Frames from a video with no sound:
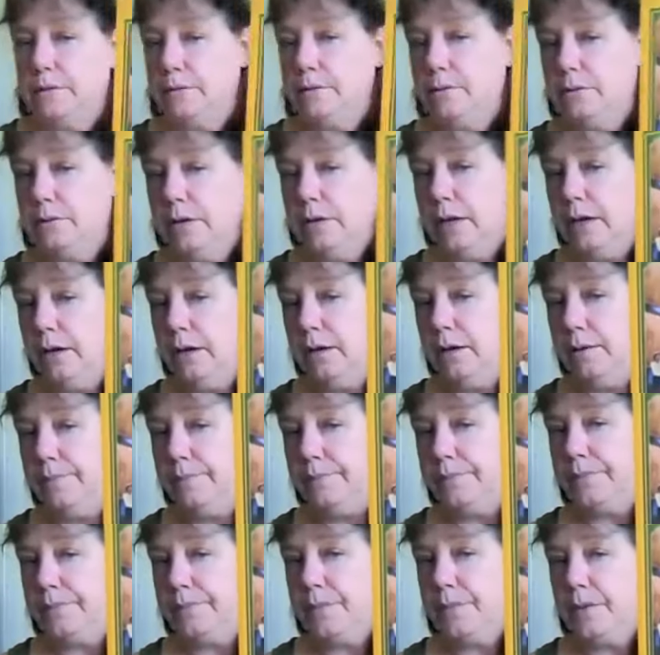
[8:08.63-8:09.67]
Okay,
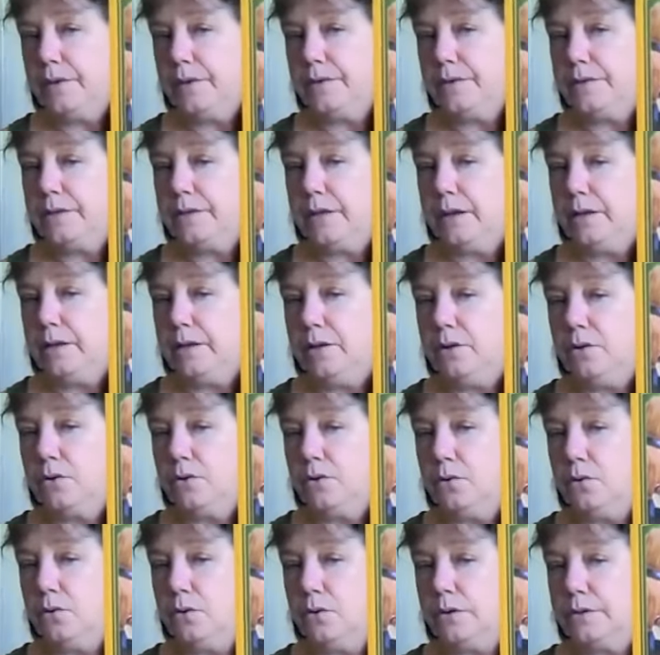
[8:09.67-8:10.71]
setting your
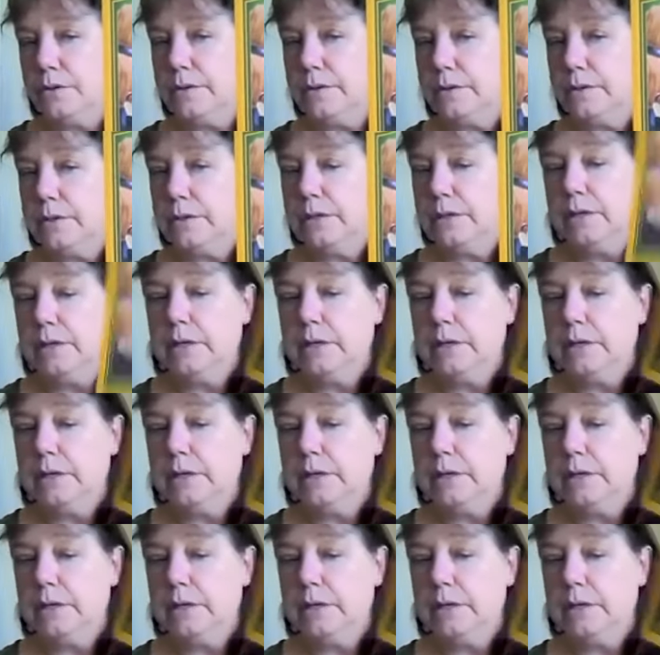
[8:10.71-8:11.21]
course.